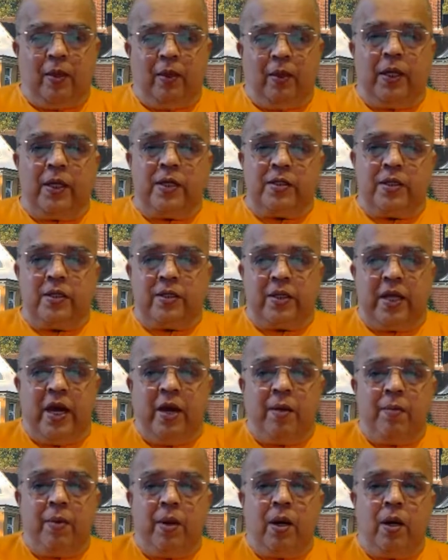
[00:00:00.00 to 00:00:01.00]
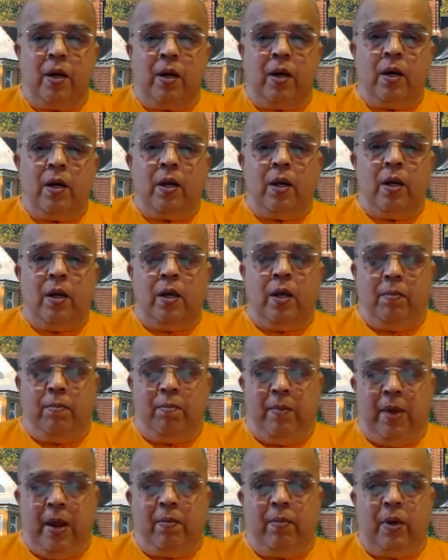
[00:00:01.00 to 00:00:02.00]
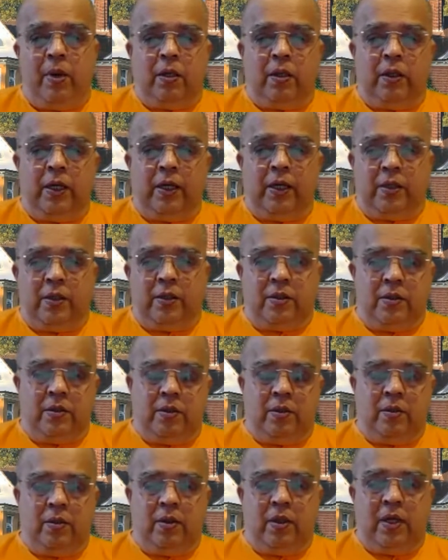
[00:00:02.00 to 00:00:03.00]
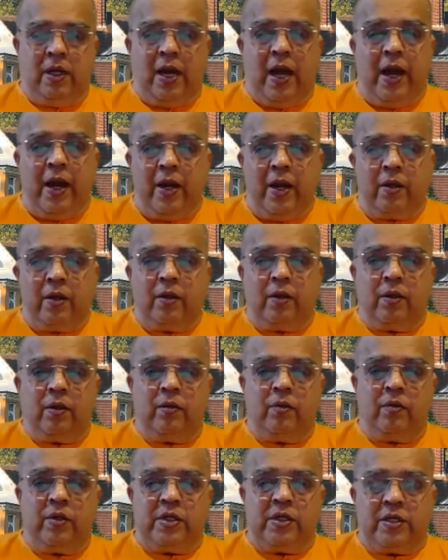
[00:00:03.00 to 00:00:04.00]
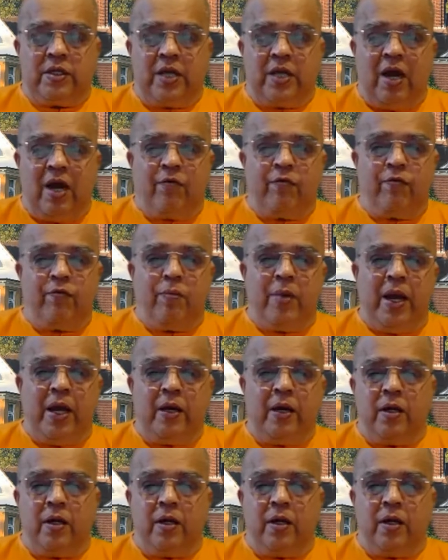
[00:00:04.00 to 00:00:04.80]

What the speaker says: There is this animal, mammal, that is lion, which is half man,